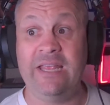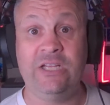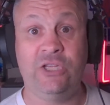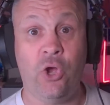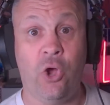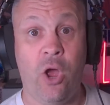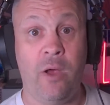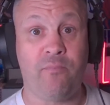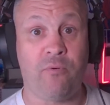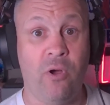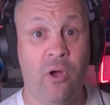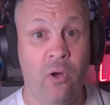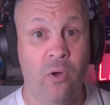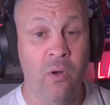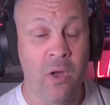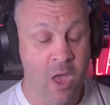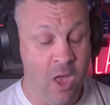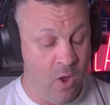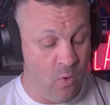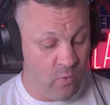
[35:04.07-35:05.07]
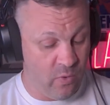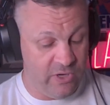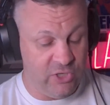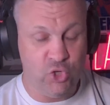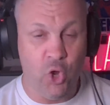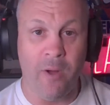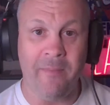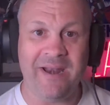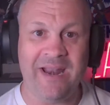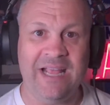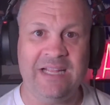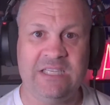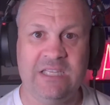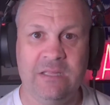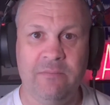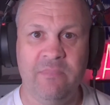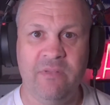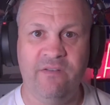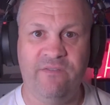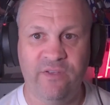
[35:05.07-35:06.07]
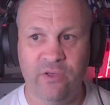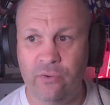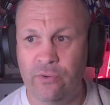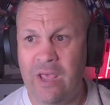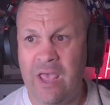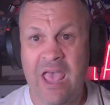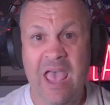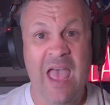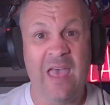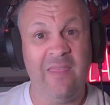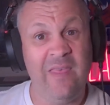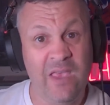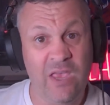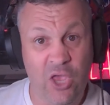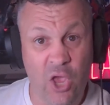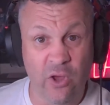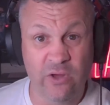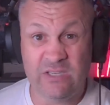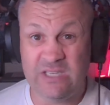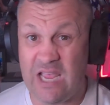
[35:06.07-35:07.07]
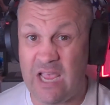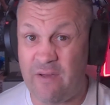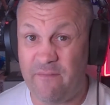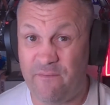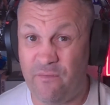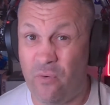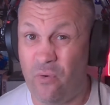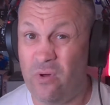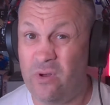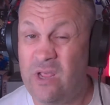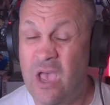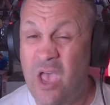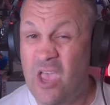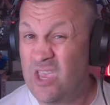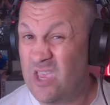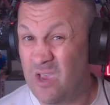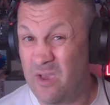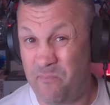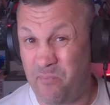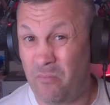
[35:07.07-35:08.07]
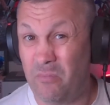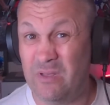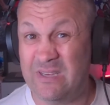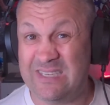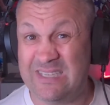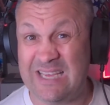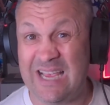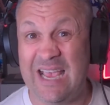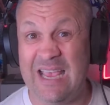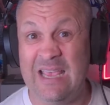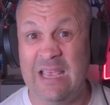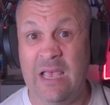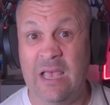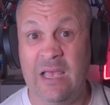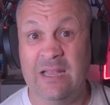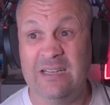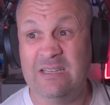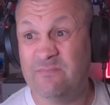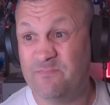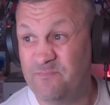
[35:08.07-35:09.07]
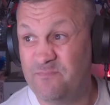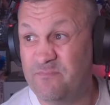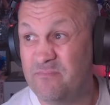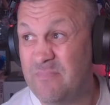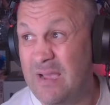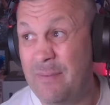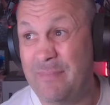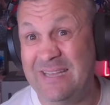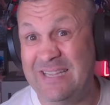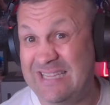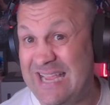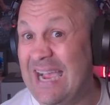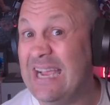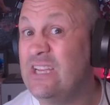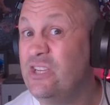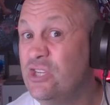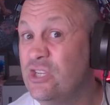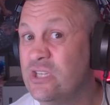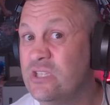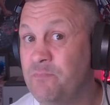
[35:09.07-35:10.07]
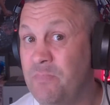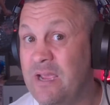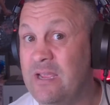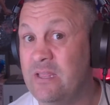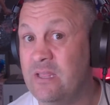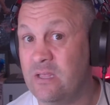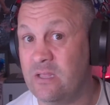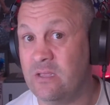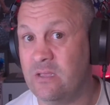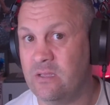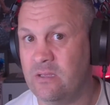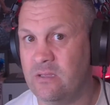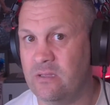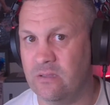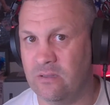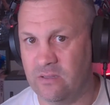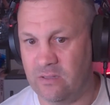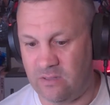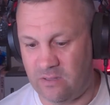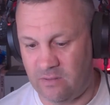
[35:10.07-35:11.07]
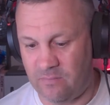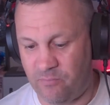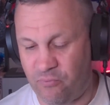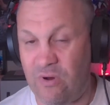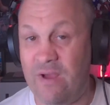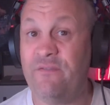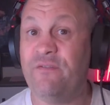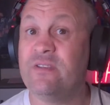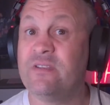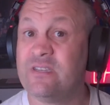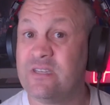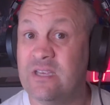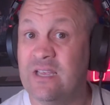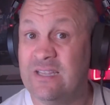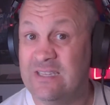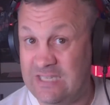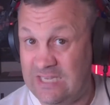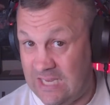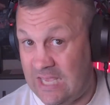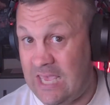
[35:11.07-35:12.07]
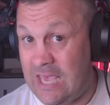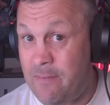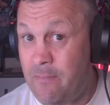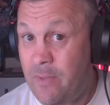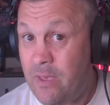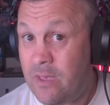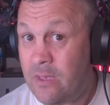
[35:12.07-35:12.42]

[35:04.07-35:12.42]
type role, where he dominates in the midfield and then goes down forward, you could probably say maybe Danger's been the preface to him.